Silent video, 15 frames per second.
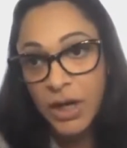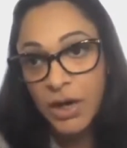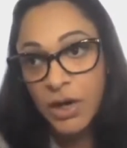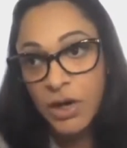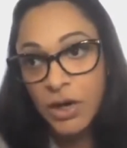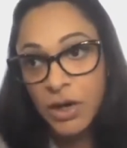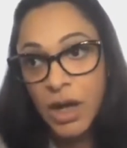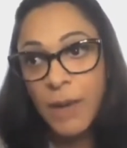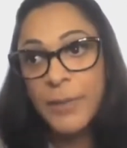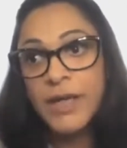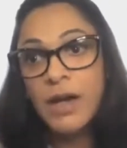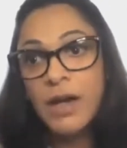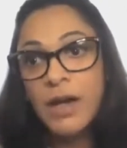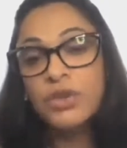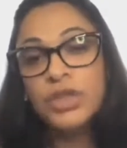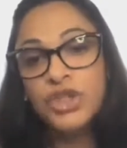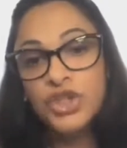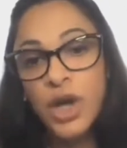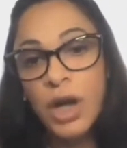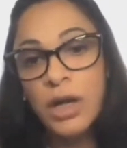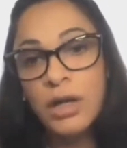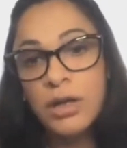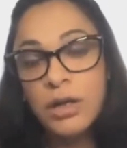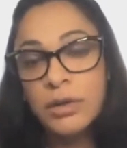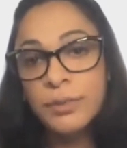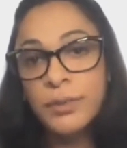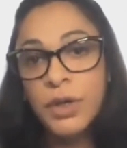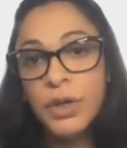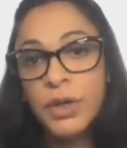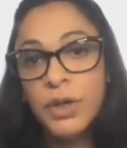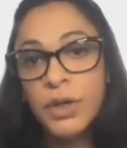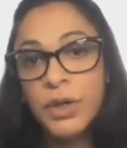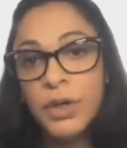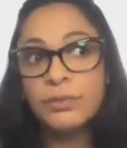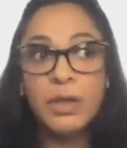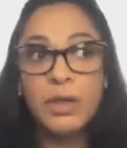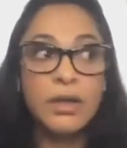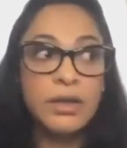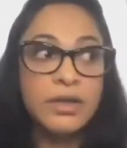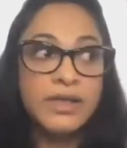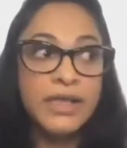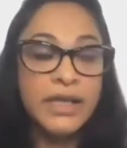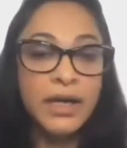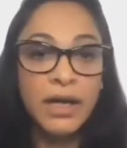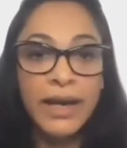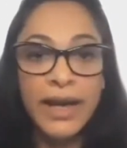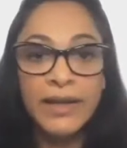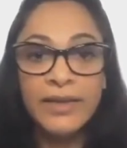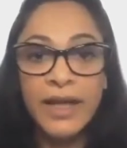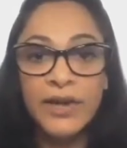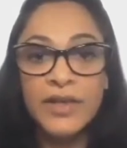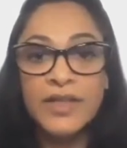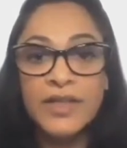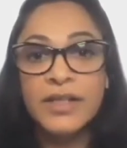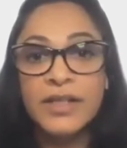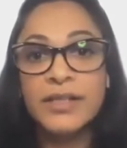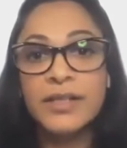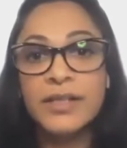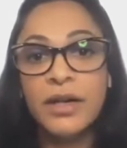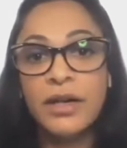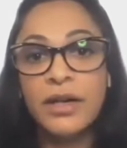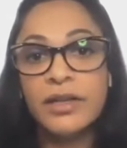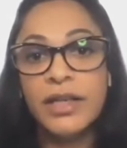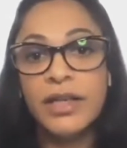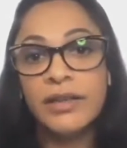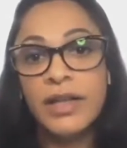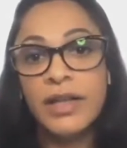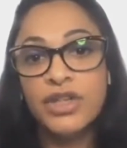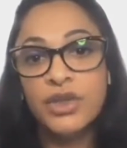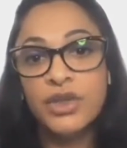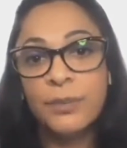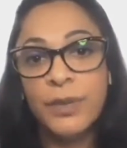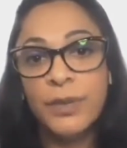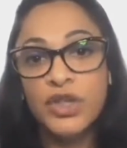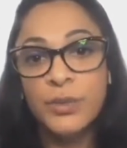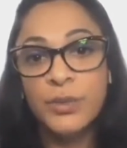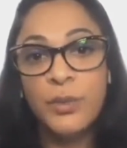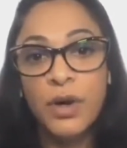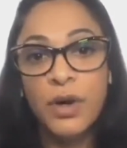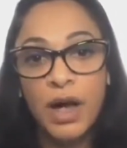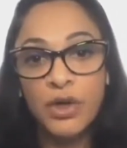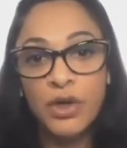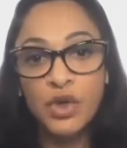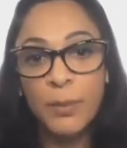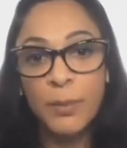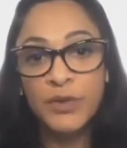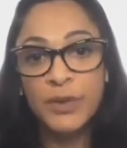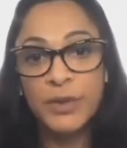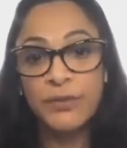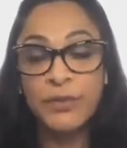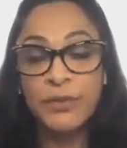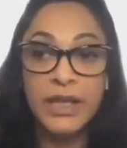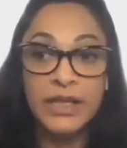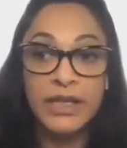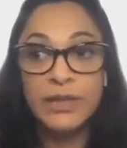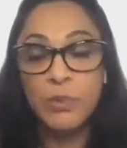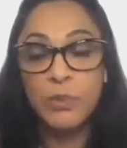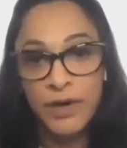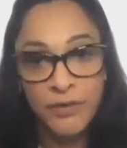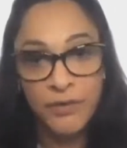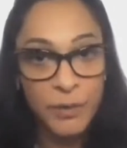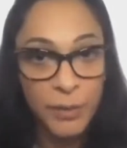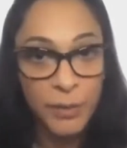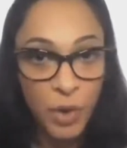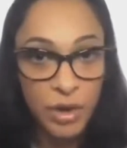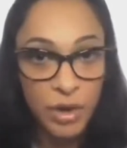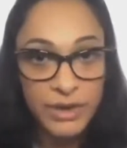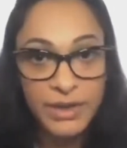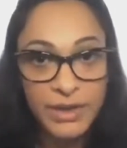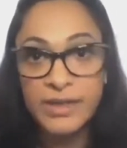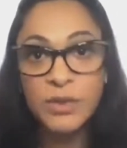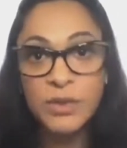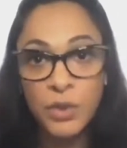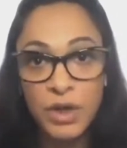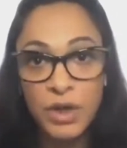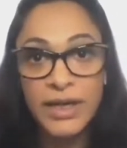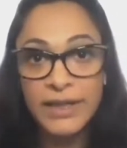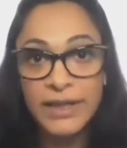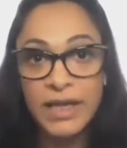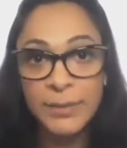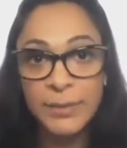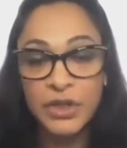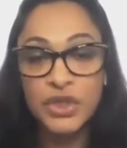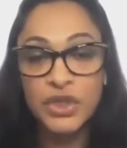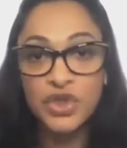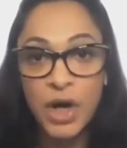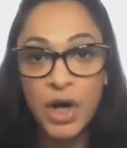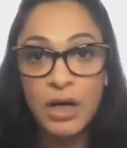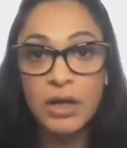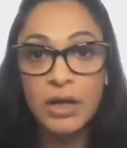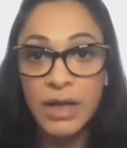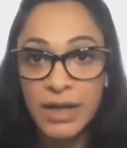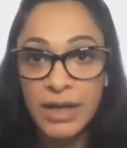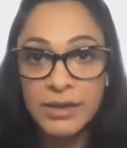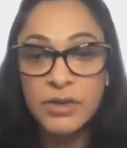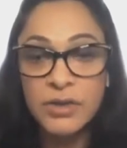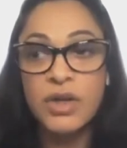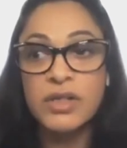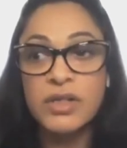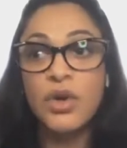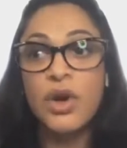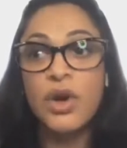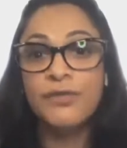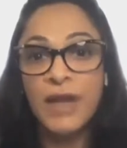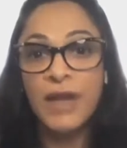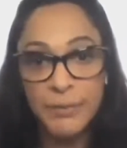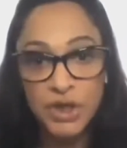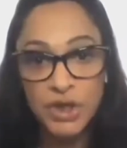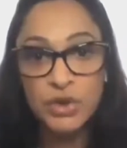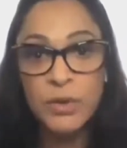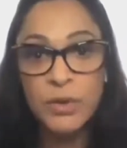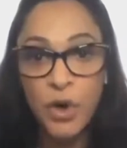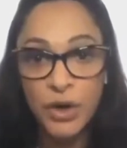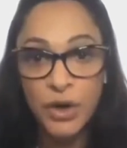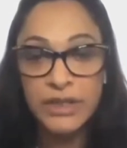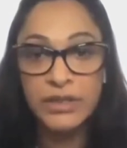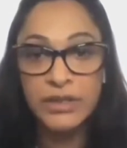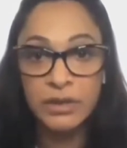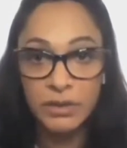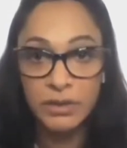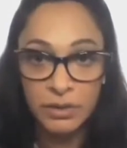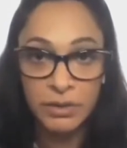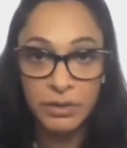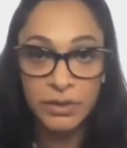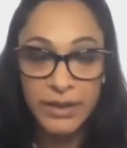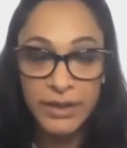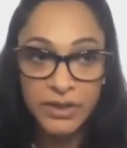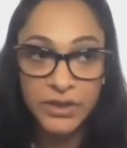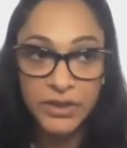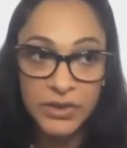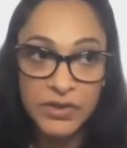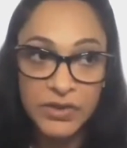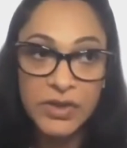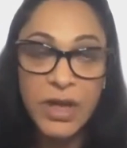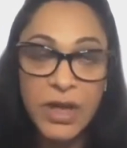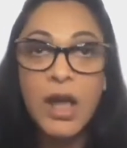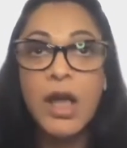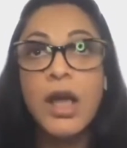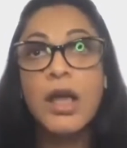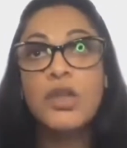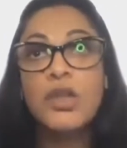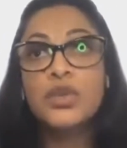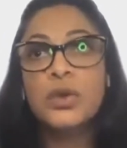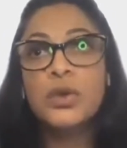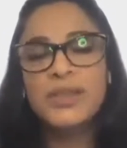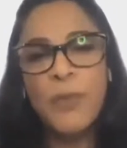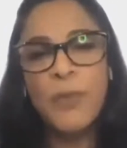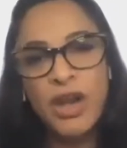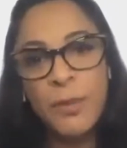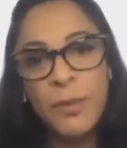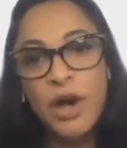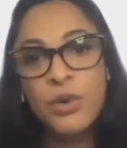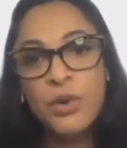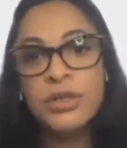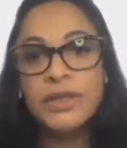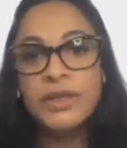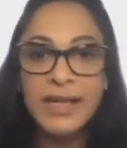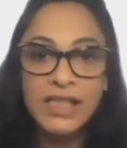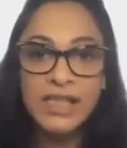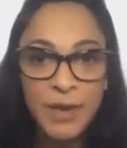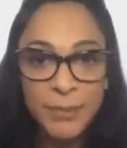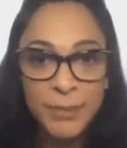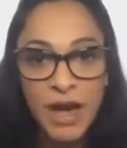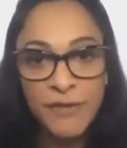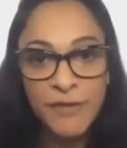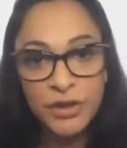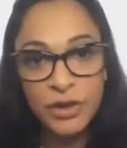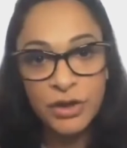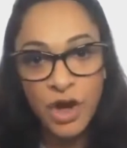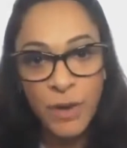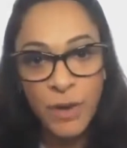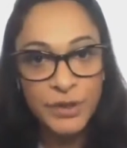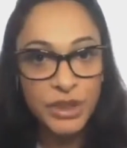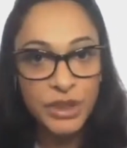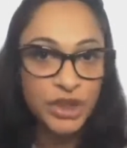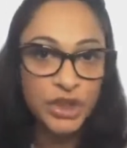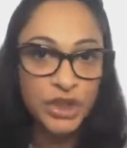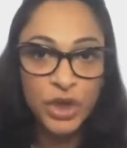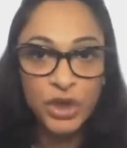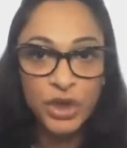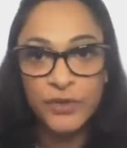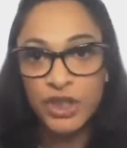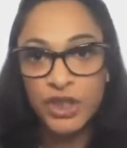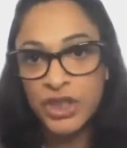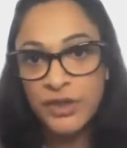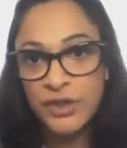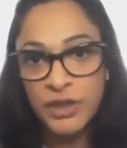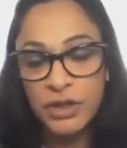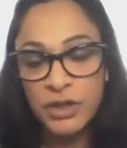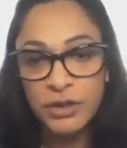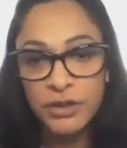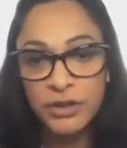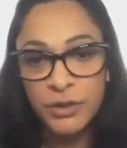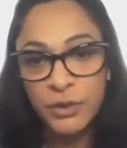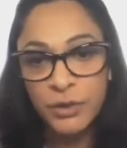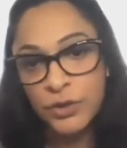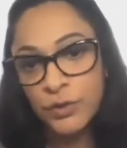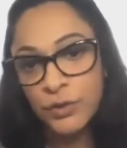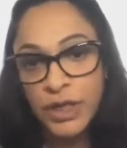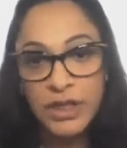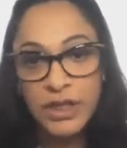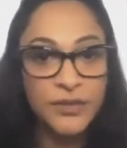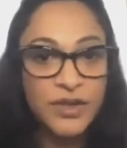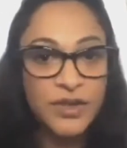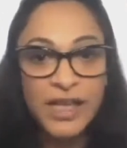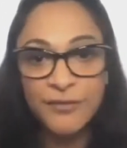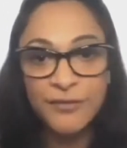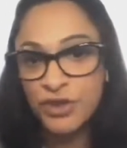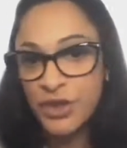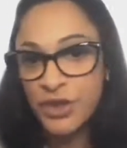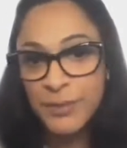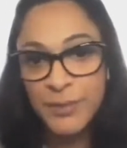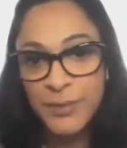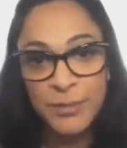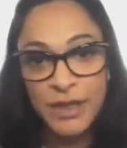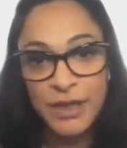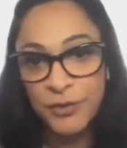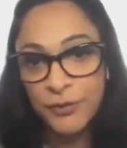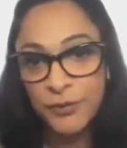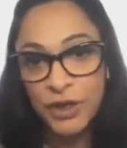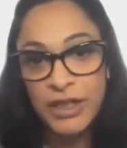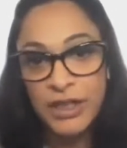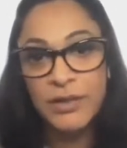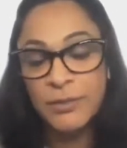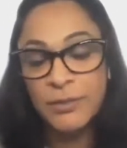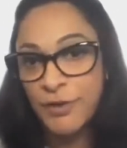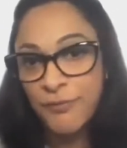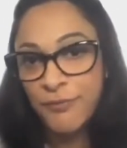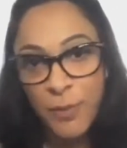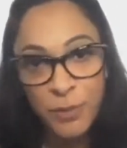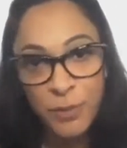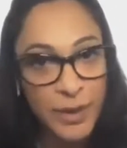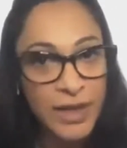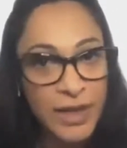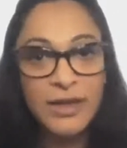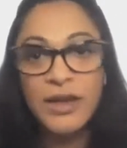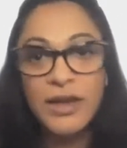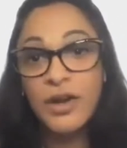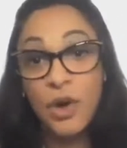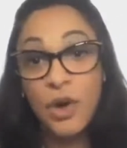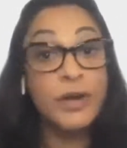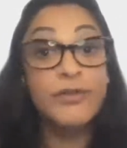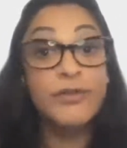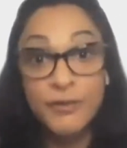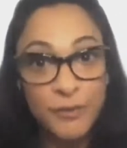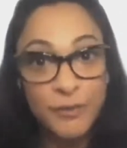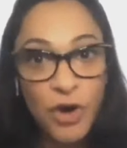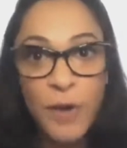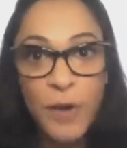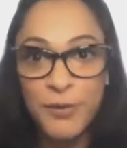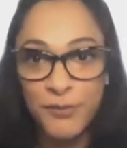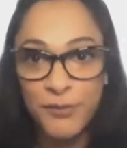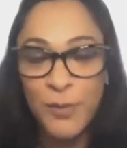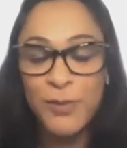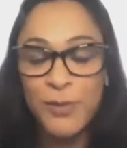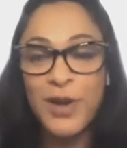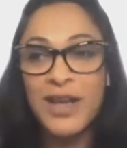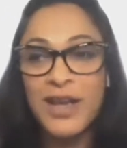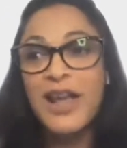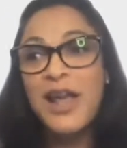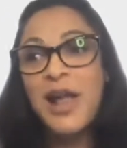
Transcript: Coming down to the junk, see, again, there is this thing that, because we work out so much, we can eat whatever we want. It doesn't work like that, because junk does cause a lot of damage to the body in the later years. So a small amount, yes, maybe after a competition, or you've achieved you can give yourself a treat, maybe if you've really performed well, or even if you've not performed well.